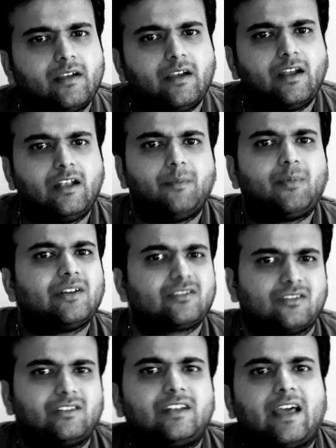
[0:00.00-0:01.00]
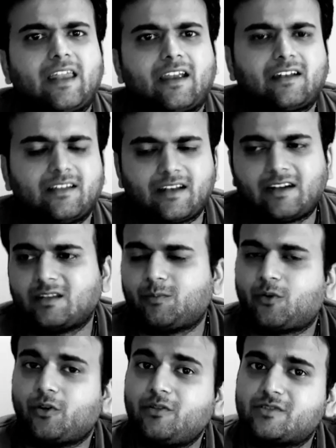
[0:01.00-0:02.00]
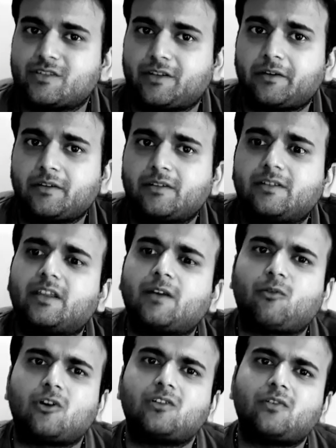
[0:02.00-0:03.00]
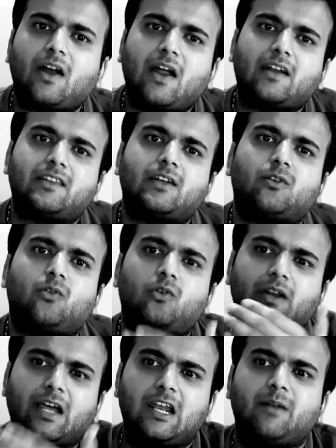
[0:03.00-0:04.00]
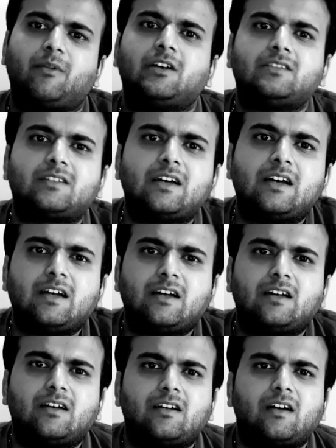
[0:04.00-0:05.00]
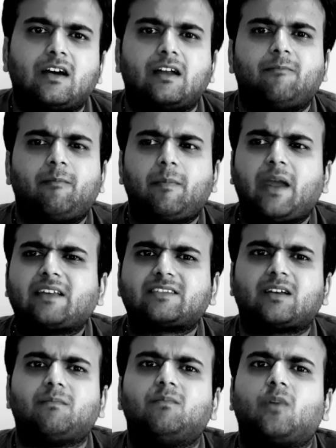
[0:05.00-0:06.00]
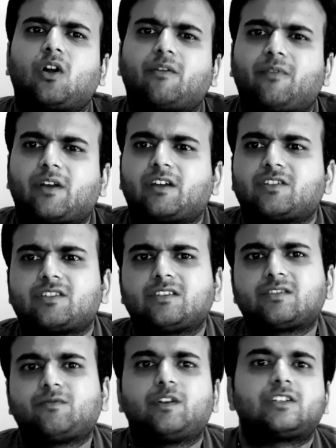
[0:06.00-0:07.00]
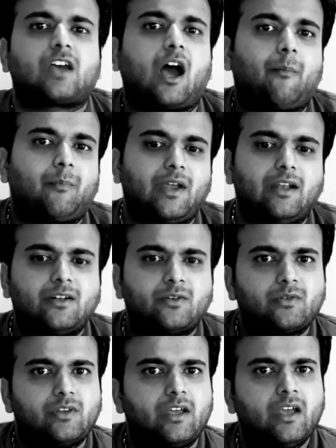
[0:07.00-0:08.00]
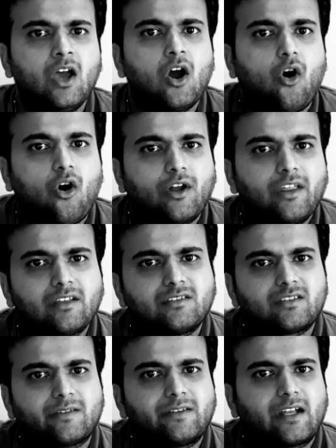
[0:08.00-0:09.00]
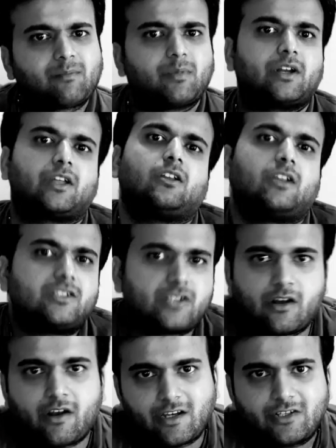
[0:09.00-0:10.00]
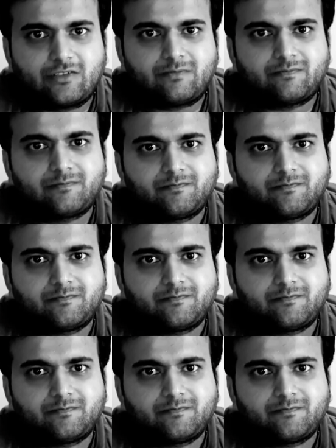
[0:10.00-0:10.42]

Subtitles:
It depends on the director and the producer. They want to add their own element, make some modifications which appeal to the audience of that particular generation.